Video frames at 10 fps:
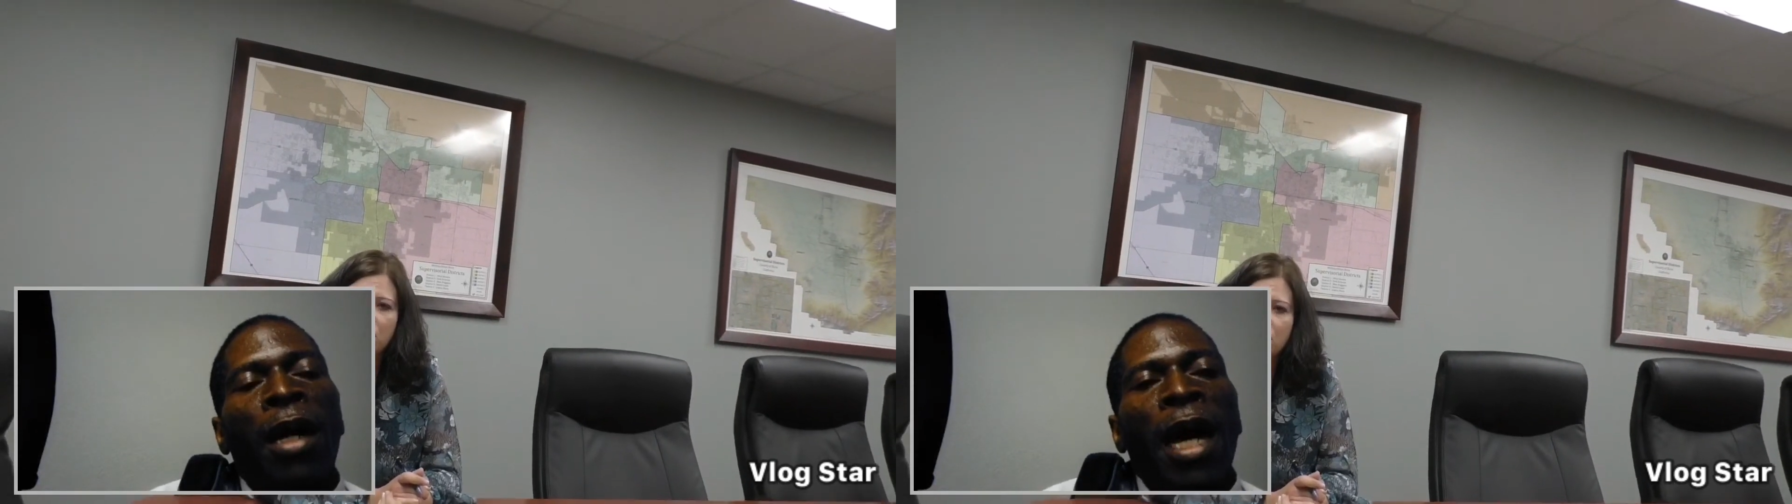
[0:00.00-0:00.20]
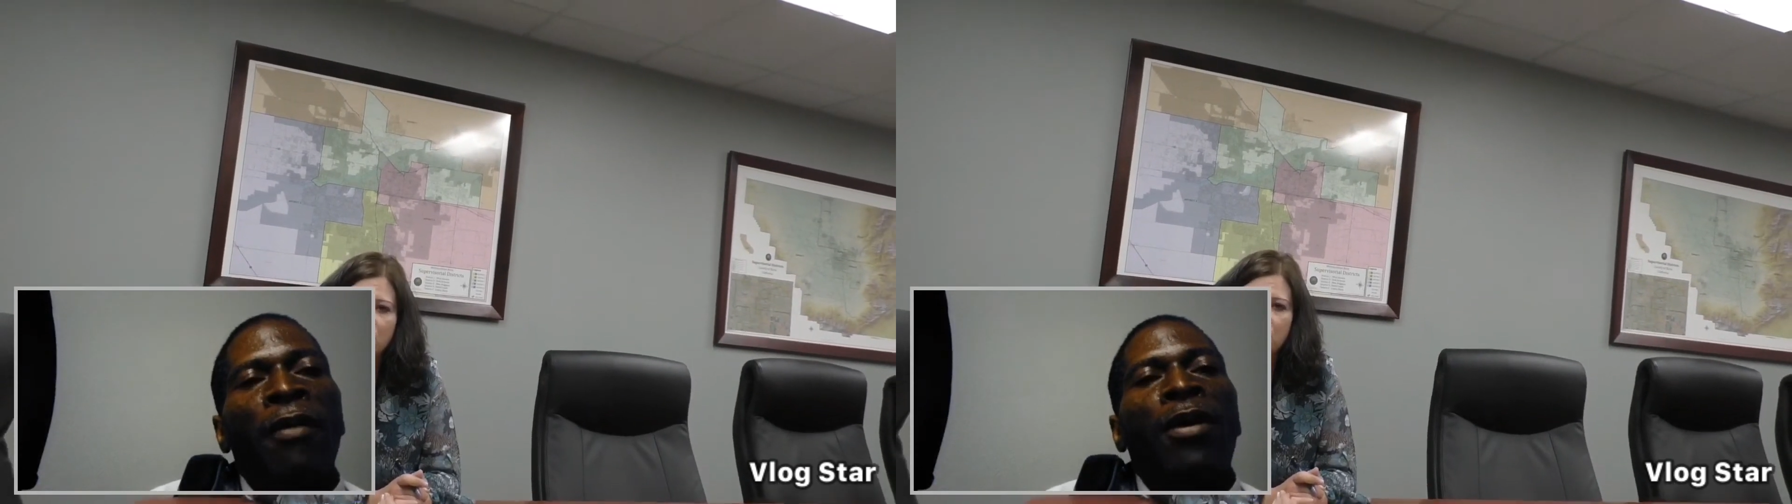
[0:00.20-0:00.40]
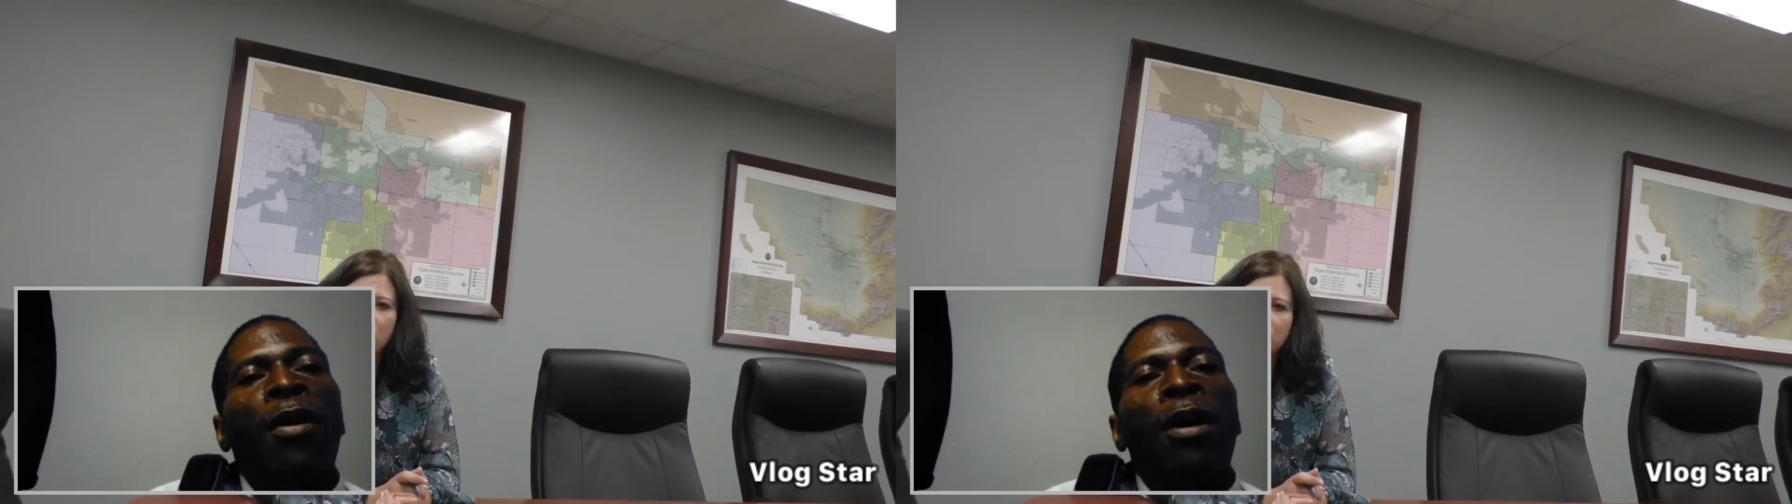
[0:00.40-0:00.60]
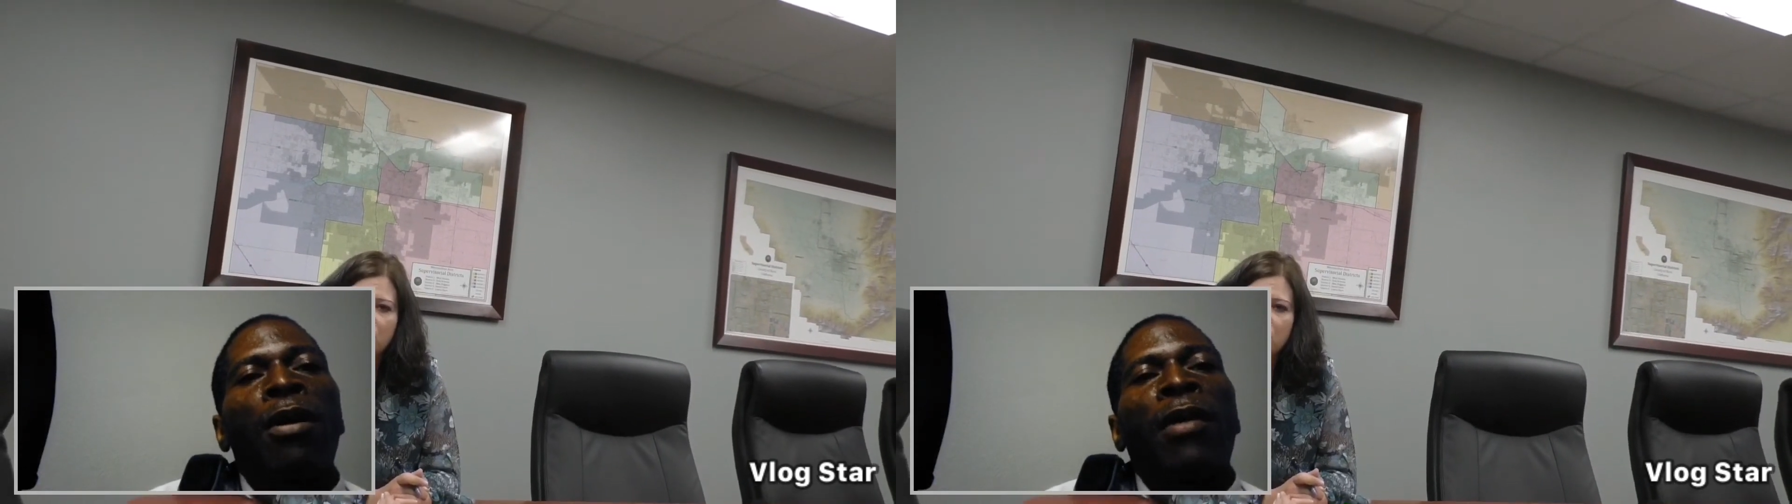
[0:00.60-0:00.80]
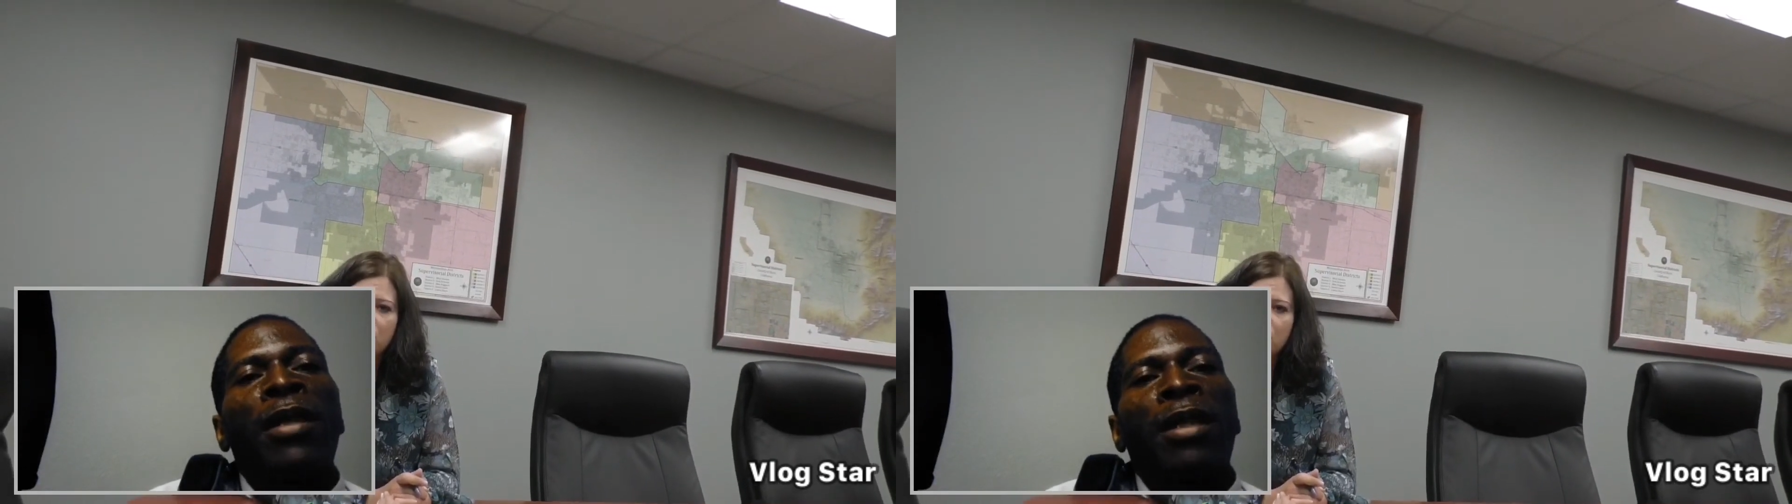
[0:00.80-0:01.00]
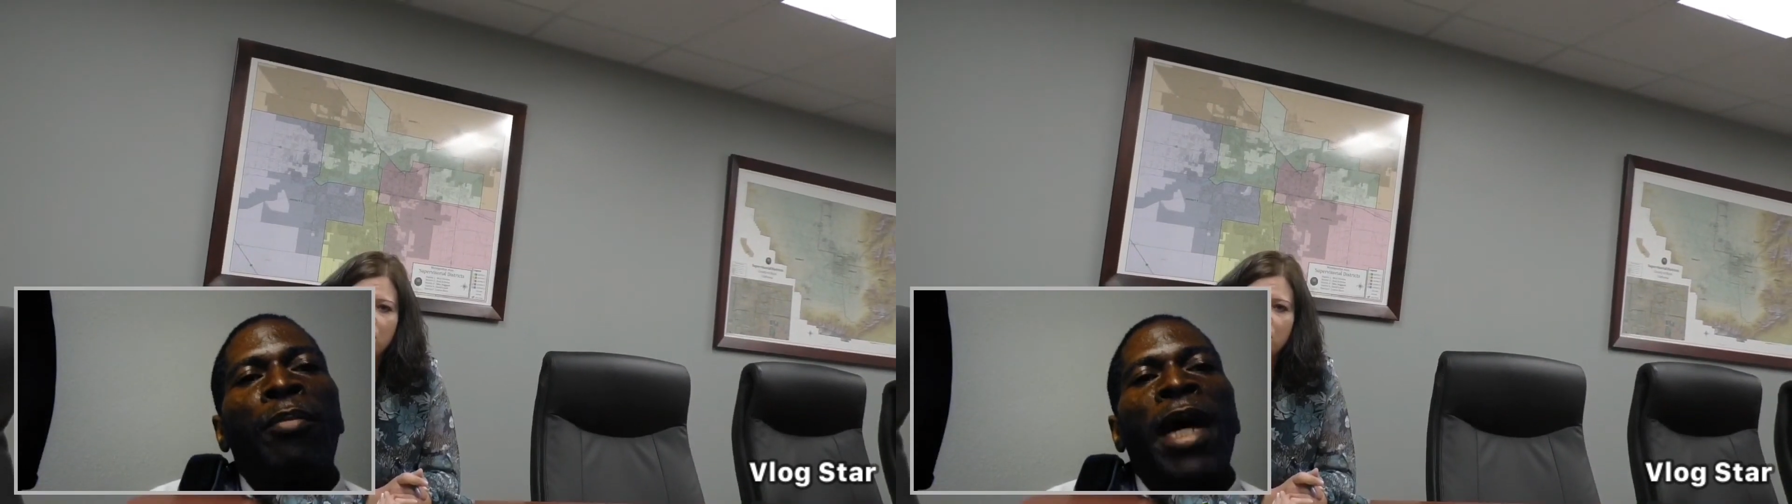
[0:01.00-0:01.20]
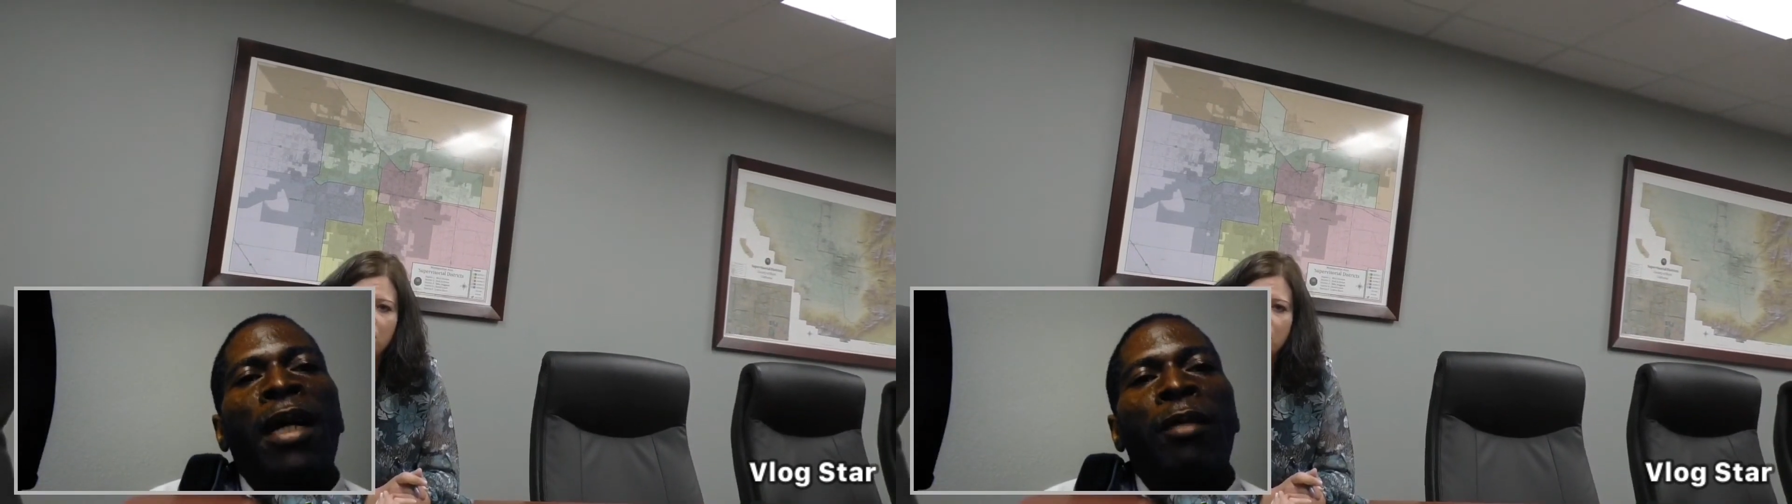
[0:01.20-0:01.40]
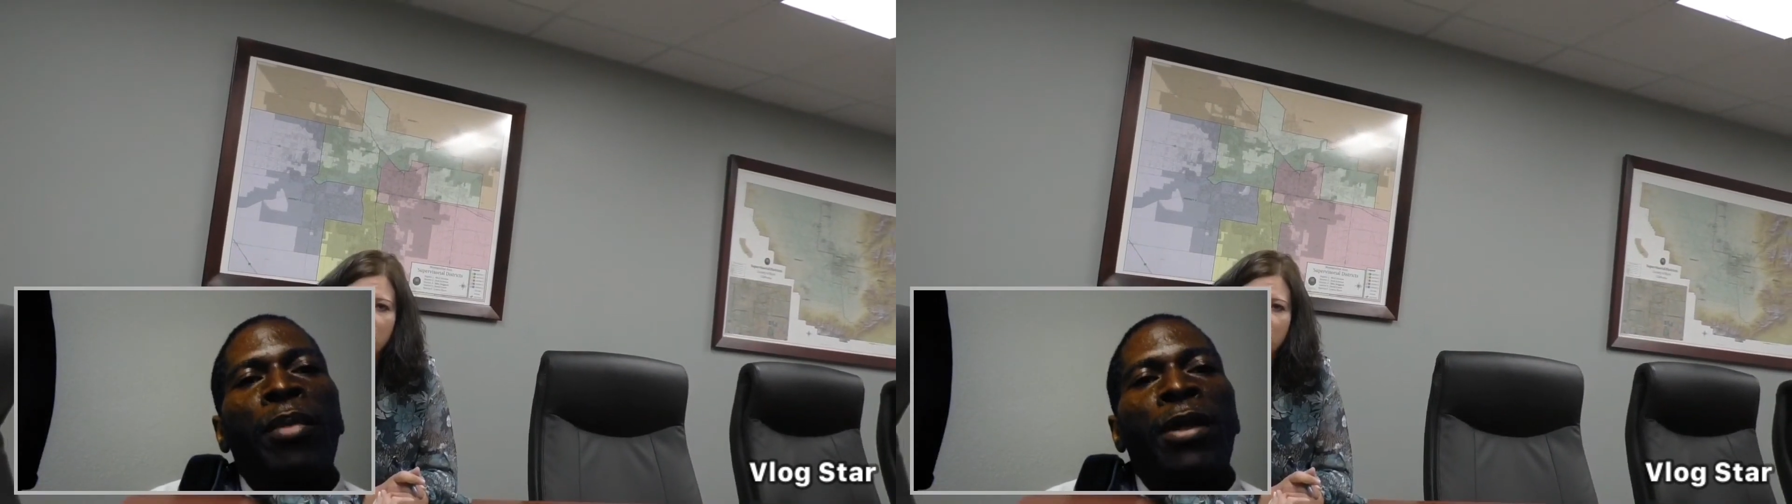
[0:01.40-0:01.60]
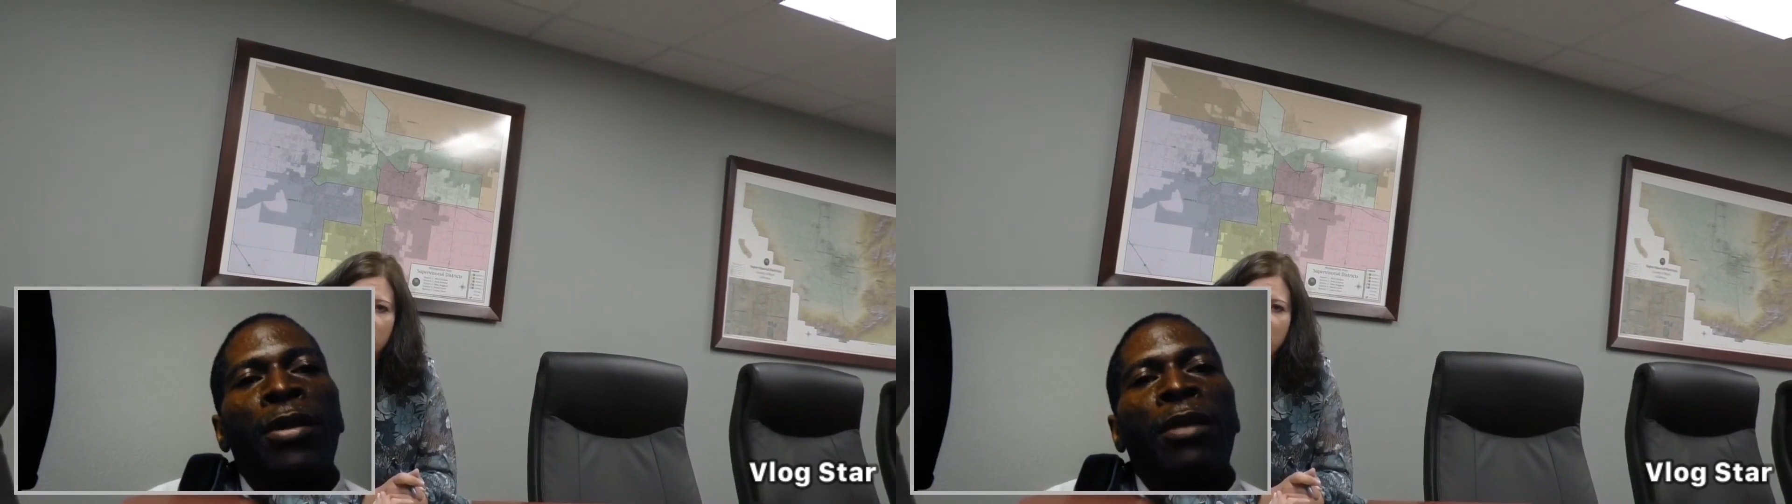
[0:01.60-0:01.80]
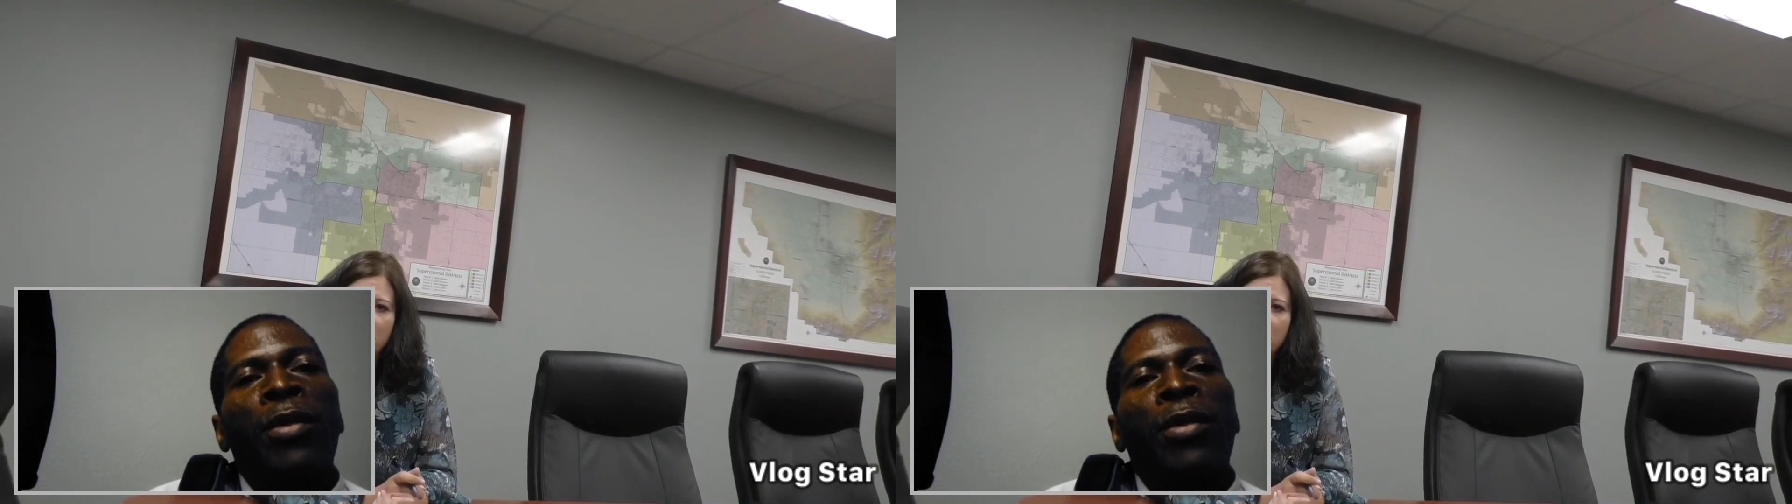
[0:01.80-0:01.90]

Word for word: I have to go all the way around to the back of the building,